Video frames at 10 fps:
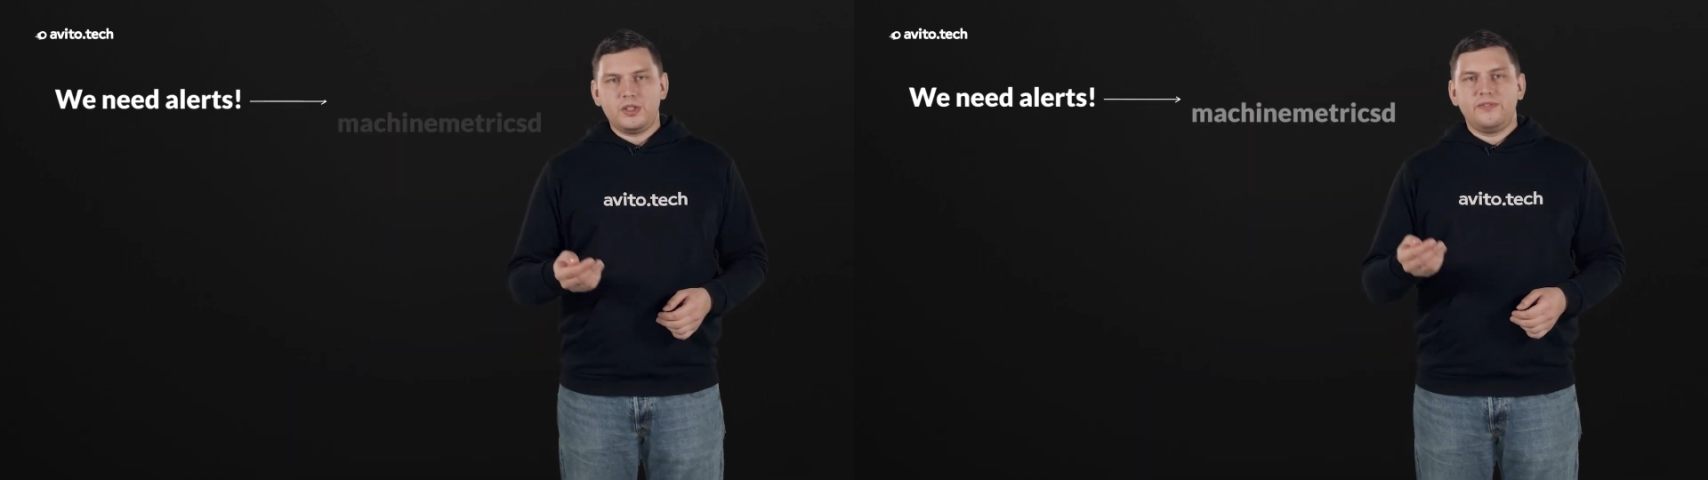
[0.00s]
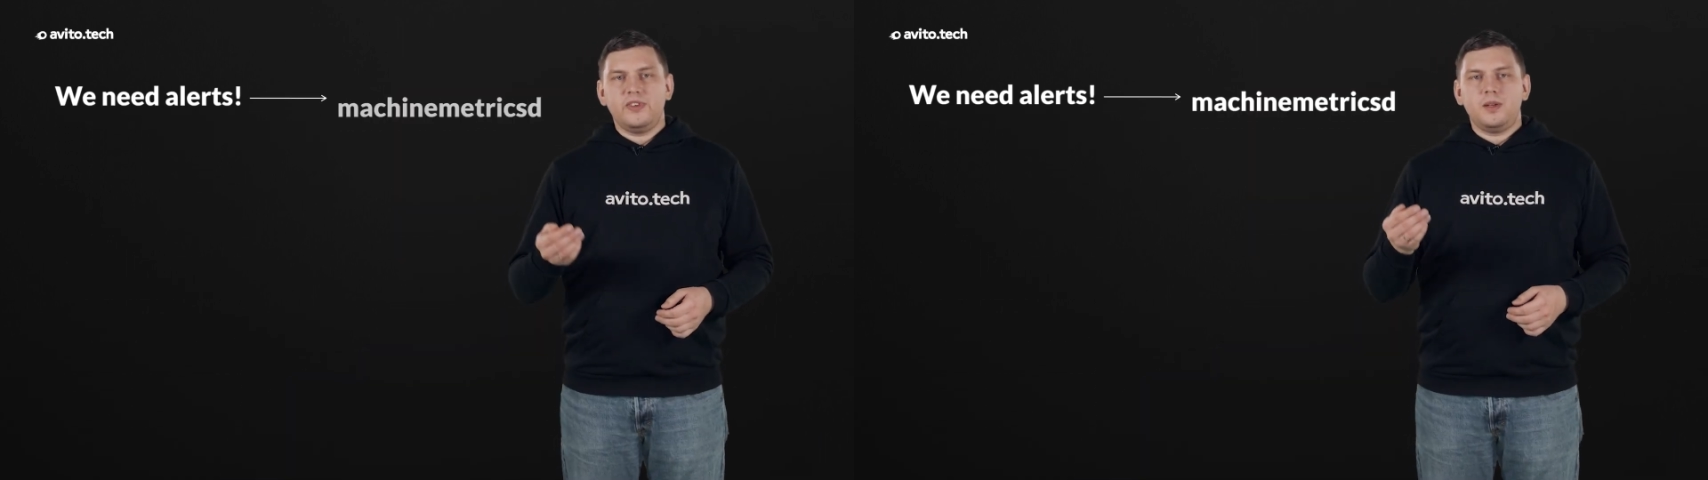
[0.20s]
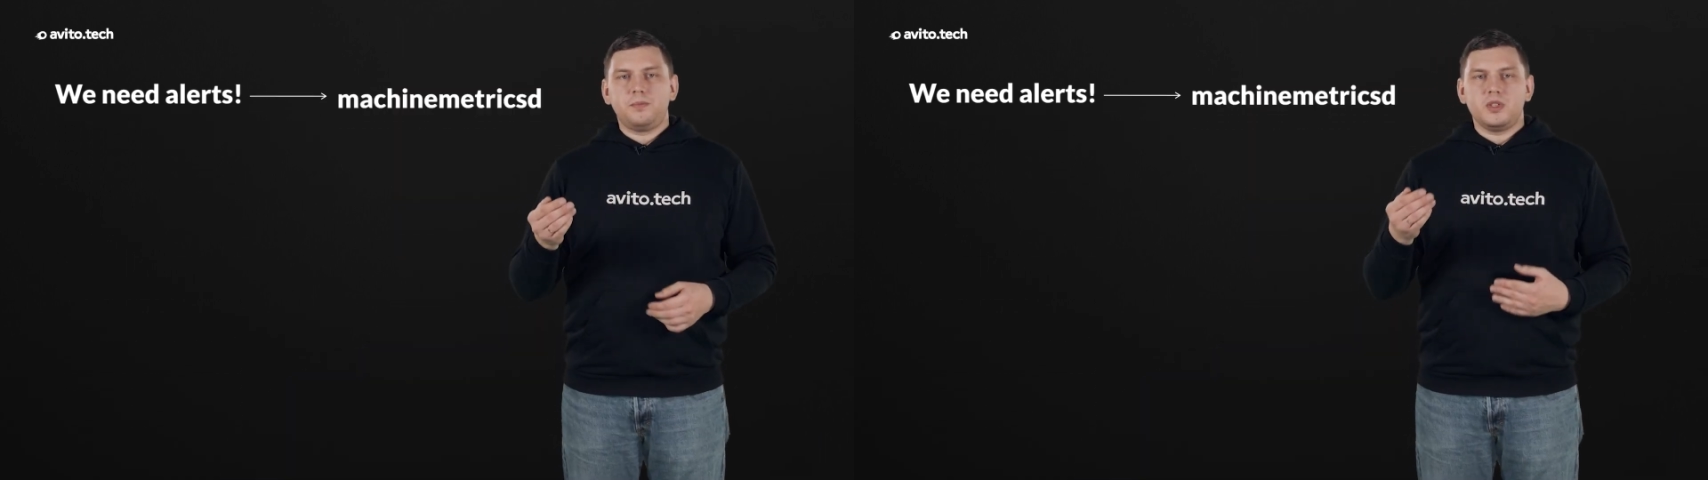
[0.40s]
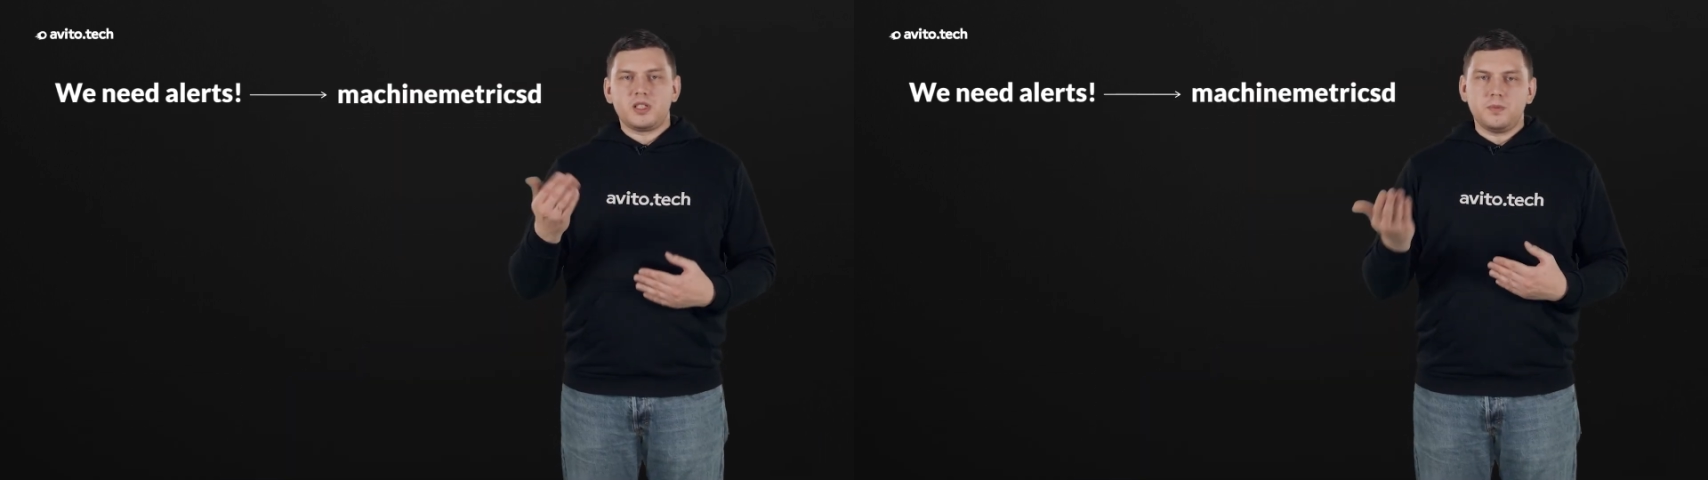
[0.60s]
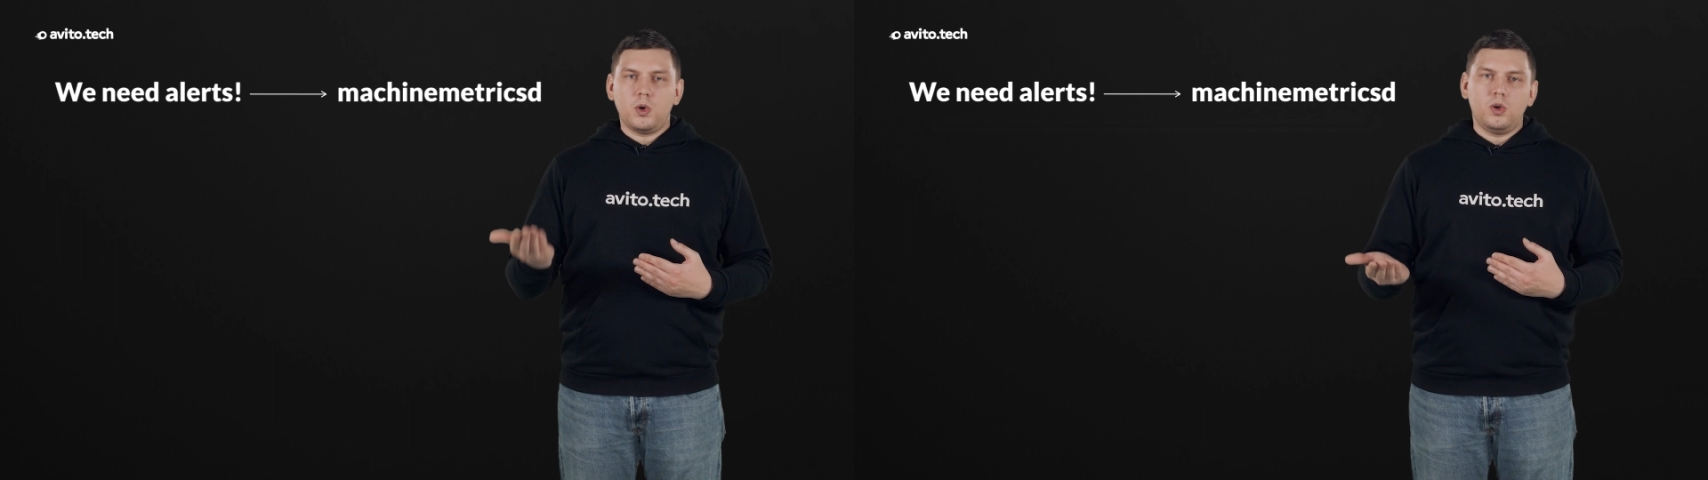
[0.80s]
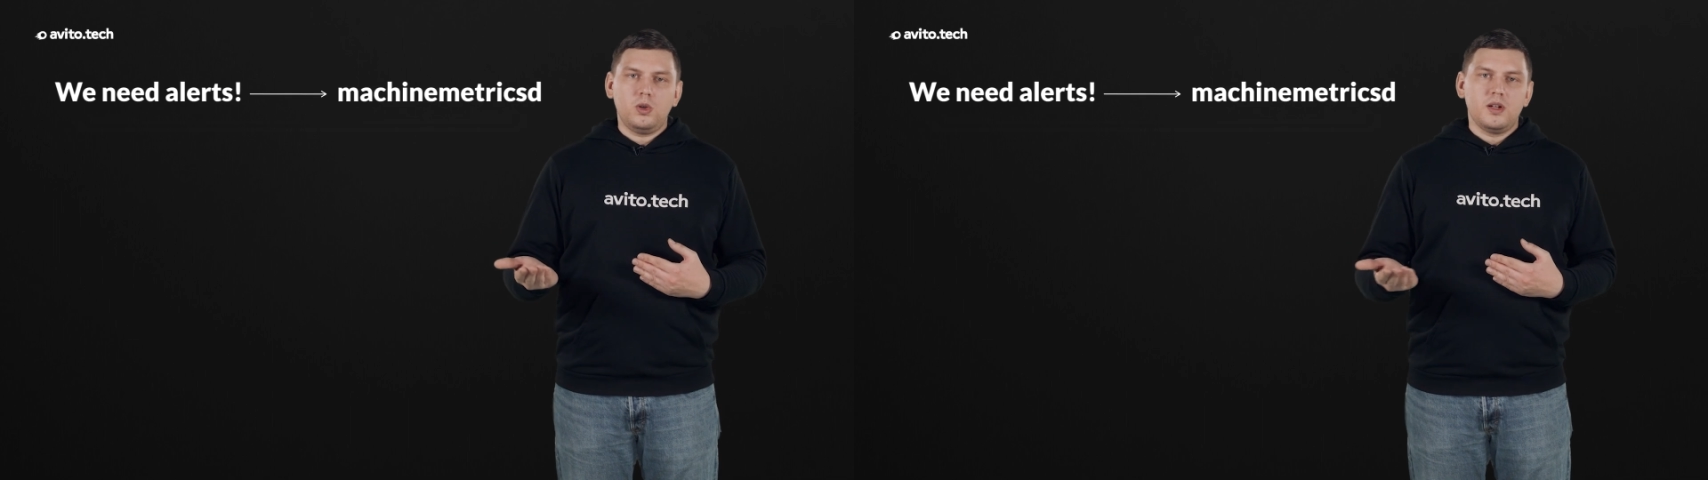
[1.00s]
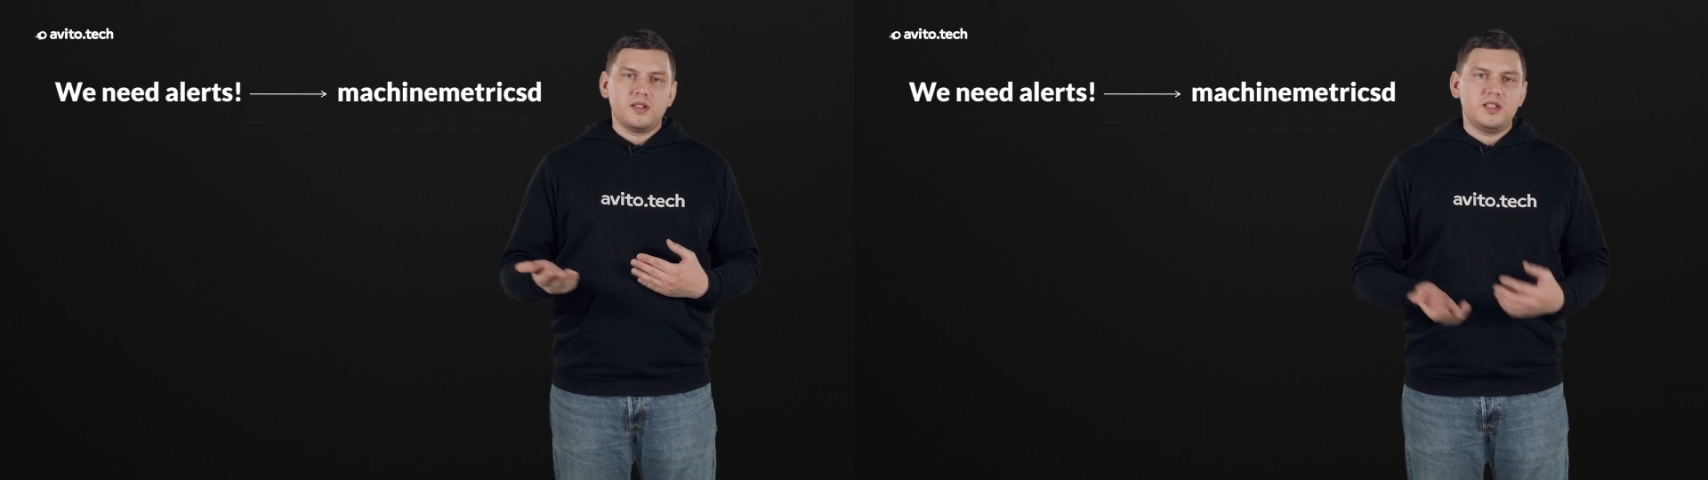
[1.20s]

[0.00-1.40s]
developed a small